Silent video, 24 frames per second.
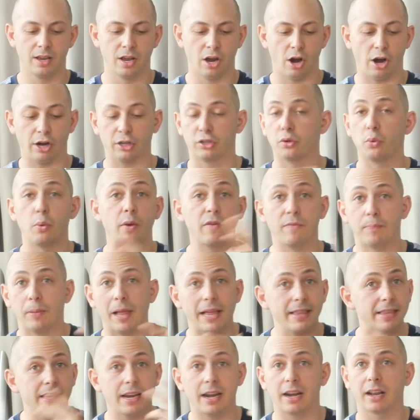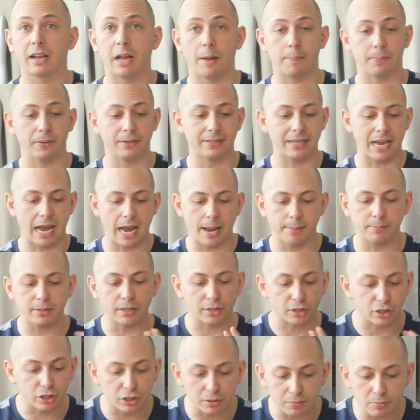All right, so we've blended it a couple times,
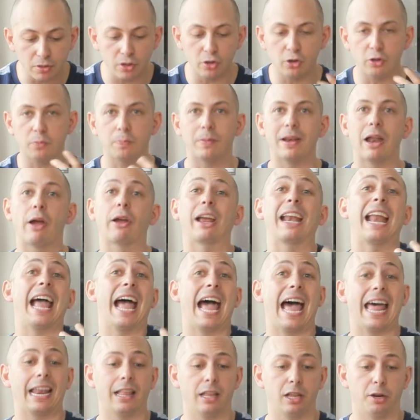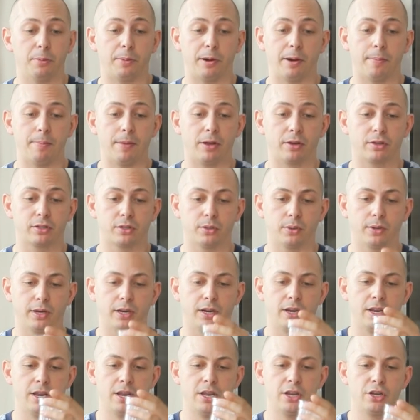it's smooth, but now I'm gonna add a little bit of milk to
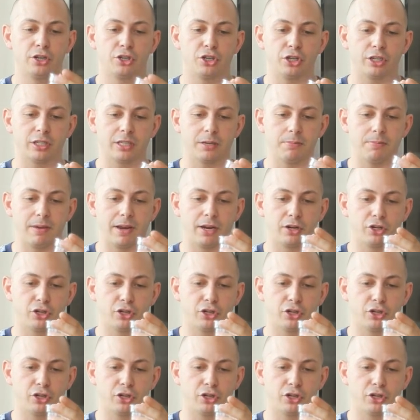it just to make